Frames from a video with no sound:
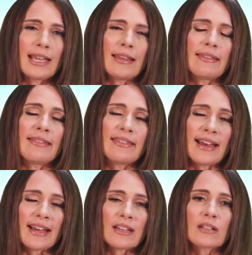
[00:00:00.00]
And
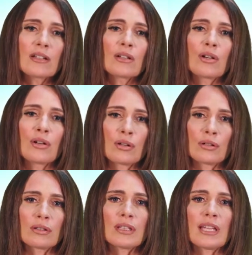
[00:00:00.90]
that
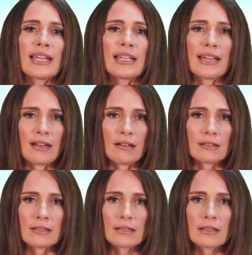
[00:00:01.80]
hurt like hell.